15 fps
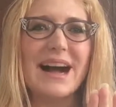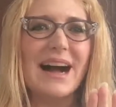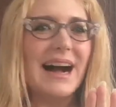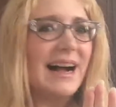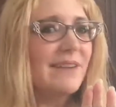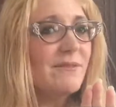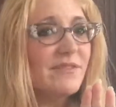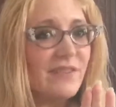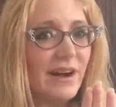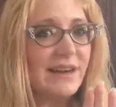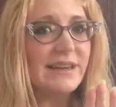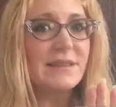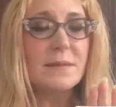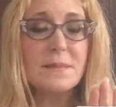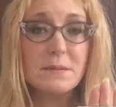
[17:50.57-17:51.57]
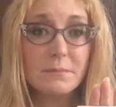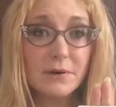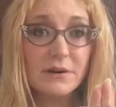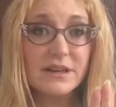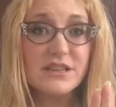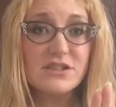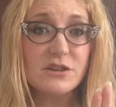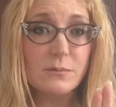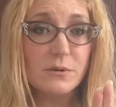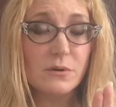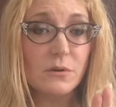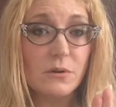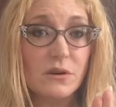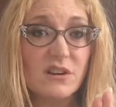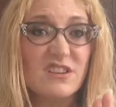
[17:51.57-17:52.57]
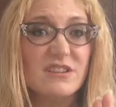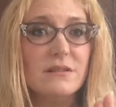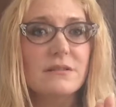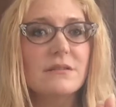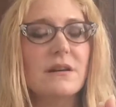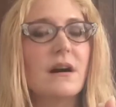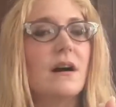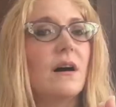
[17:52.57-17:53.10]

I'm finding that the Burning Serpent Oracle,